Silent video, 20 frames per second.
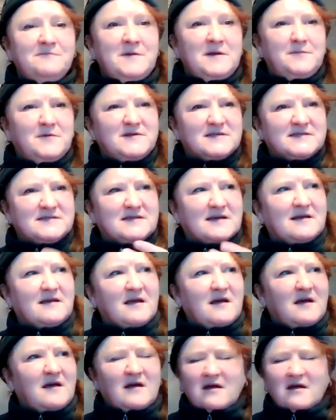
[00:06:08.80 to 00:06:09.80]
people just like
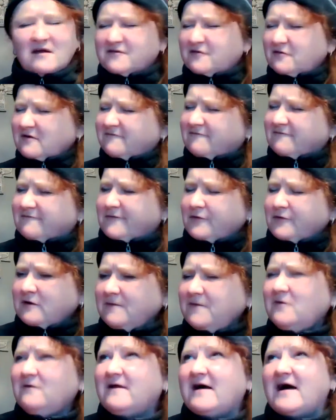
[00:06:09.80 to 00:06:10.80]
sort of look in
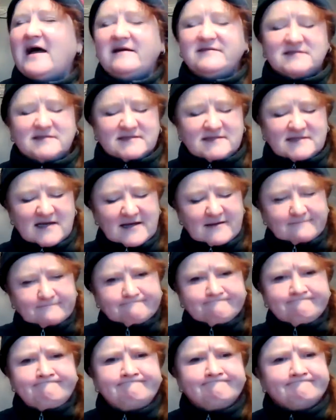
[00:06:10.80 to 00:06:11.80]
their lives and say,
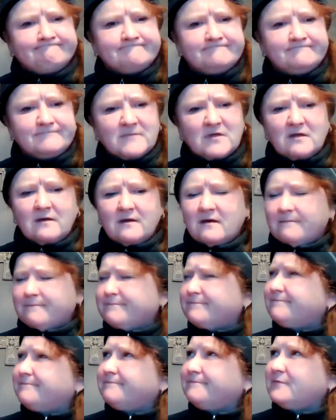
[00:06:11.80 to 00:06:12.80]

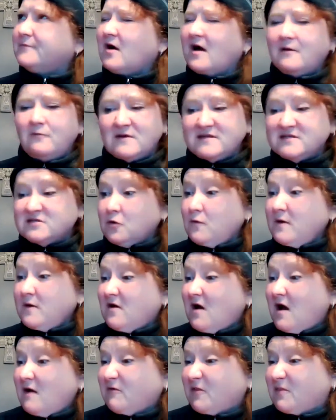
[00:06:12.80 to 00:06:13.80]
God, what's going
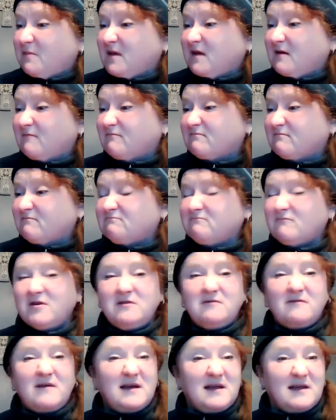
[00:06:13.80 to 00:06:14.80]
on with me? What
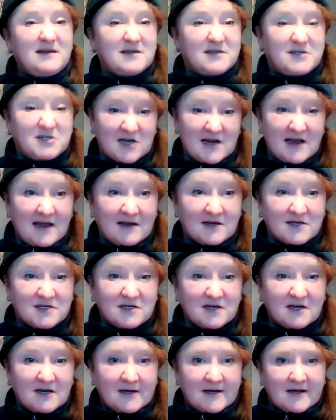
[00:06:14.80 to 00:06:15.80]
do I need to change?
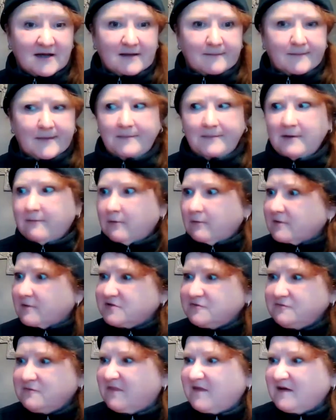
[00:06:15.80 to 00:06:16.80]
Maybe we were
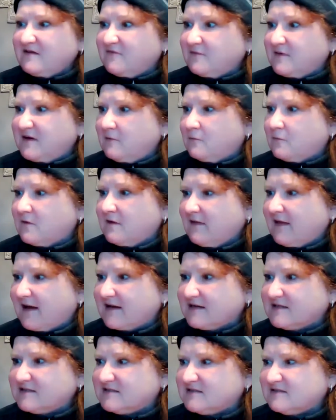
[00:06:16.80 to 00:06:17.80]
doing things we didn't
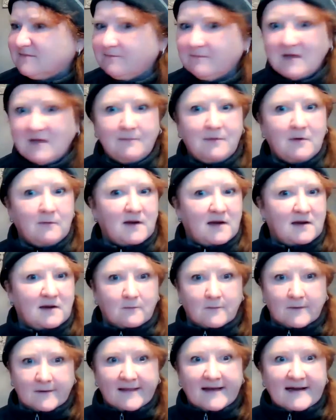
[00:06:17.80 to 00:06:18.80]
realize. Maybe we didn't
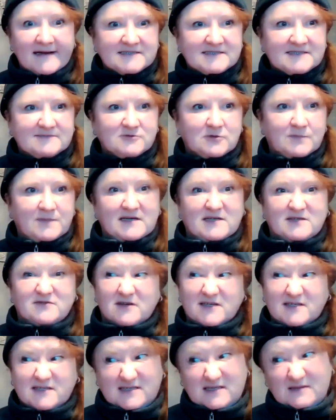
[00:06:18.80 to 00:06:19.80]
realize we're being sort
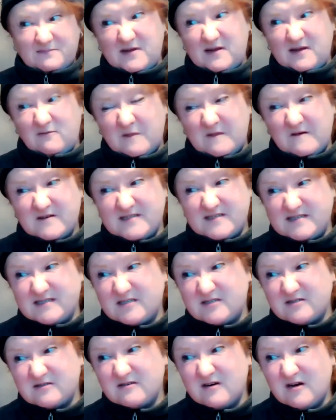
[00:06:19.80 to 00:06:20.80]
of snippy with our
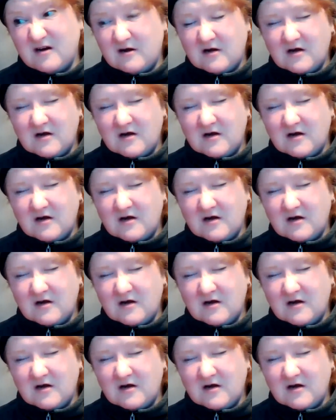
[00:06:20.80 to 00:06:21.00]
sister,